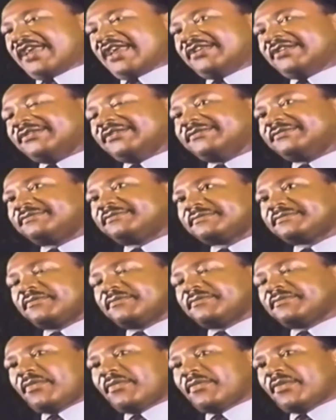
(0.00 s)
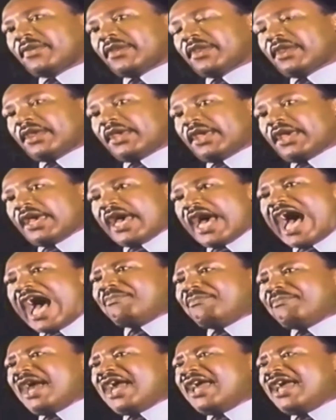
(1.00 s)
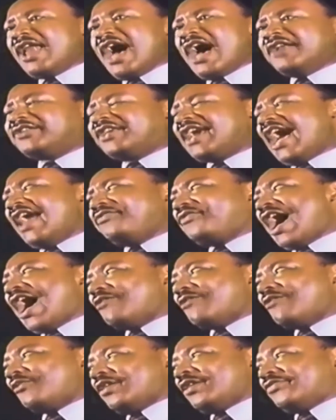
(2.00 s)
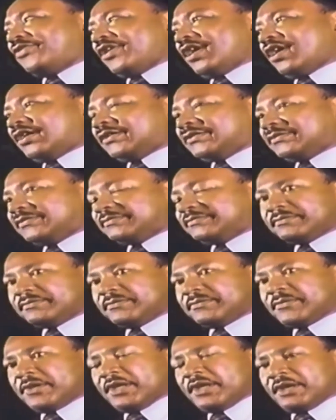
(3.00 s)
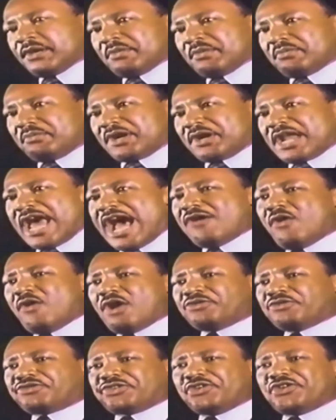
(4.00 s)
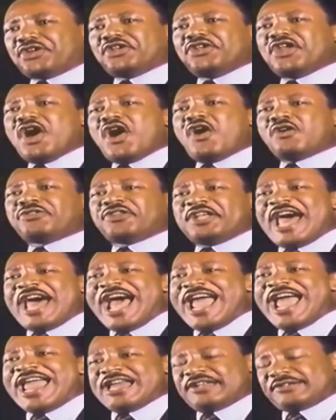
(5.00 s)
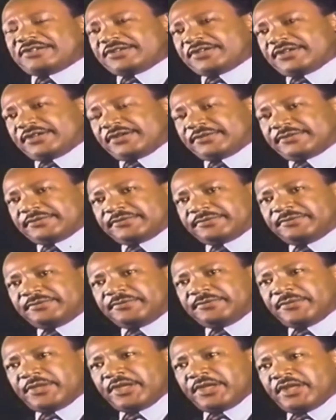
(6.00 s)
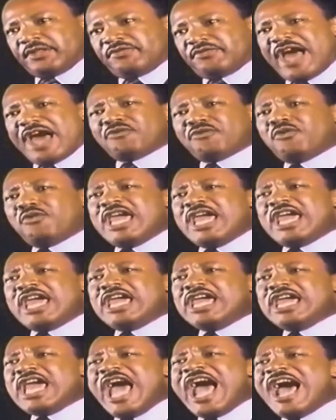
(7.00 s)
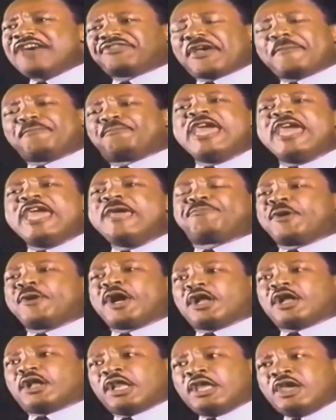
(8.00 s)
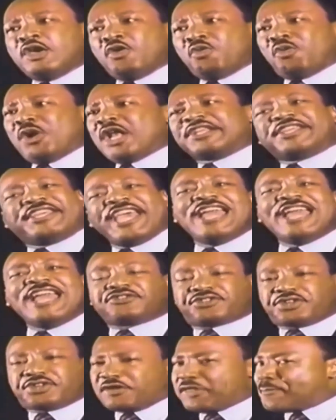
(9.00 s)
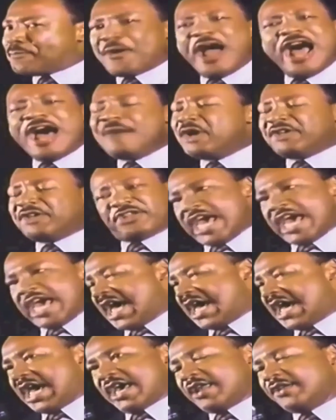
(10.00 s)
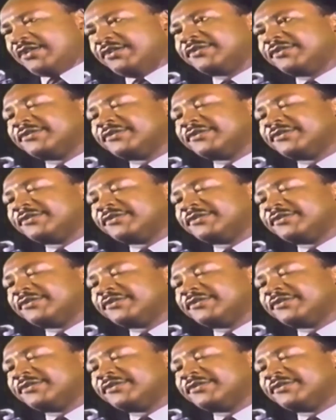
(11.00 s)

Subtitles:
I may not get there with you, but I want you to know tonight that we as a people will get to the promised land.